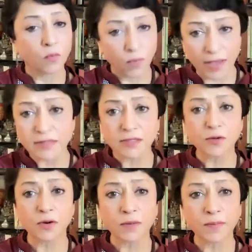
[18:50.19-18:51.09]
Why is it
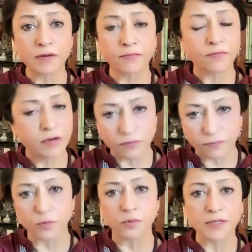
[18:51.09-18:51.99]
going to be different? If
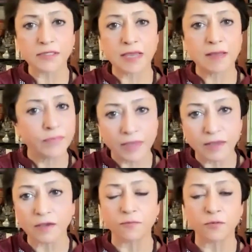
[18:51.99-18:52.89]
you do the same
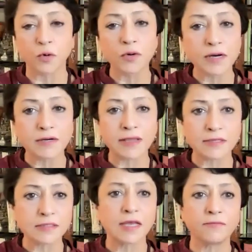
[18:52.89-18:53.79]
thing, if you don't
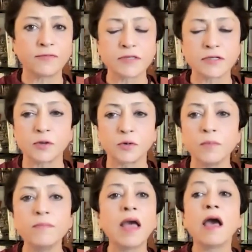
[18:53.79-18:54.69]
address the elephant in the
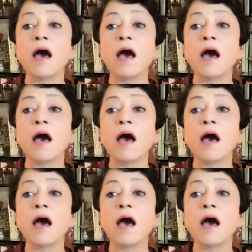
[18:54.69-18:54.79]
room,